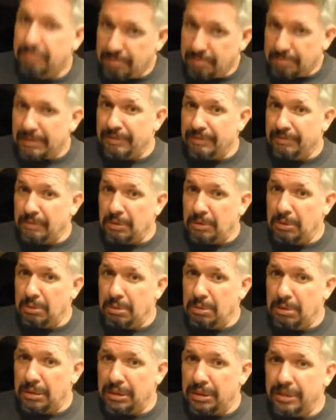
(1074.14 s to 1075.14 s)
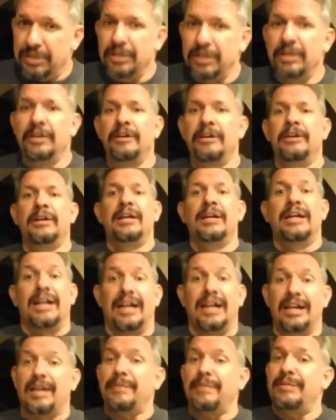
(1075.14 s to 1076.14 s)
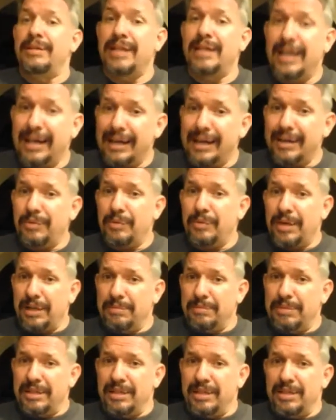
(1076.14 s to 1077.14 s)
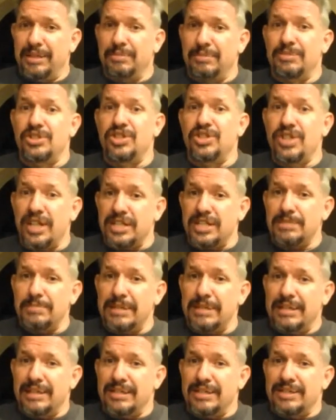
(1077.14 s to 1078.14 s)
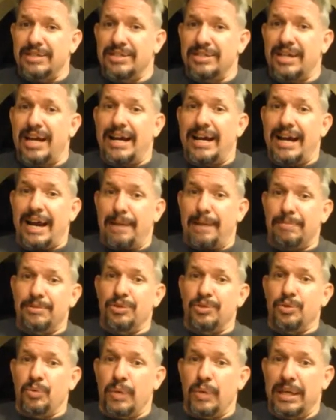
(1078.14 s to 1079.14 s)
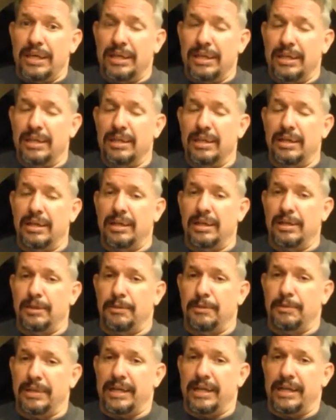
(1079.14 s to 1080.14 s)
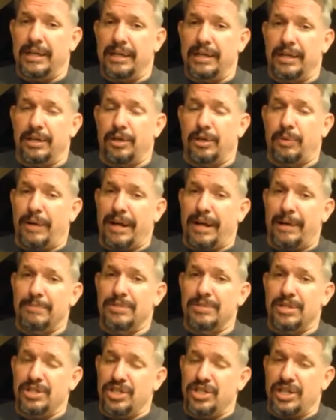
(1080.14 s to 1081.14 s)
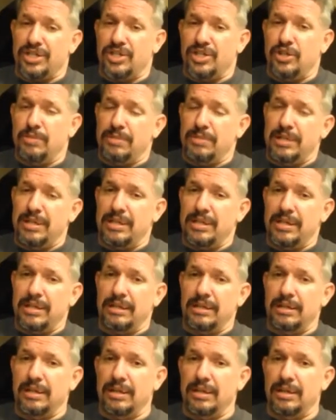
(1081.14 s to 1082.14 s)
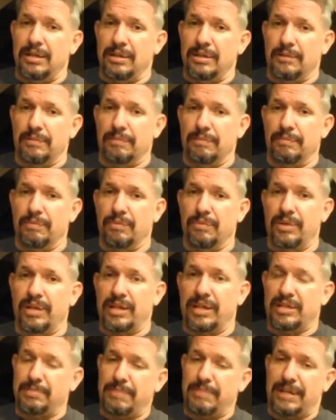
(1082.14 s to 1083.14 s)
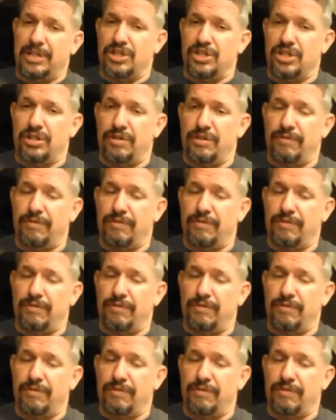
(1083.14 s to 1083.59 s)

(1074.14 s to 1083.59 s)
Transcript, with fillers: Be forewarned. And I'm not recommending them just because I happened to win um, a Cards Against Humanity um, expansion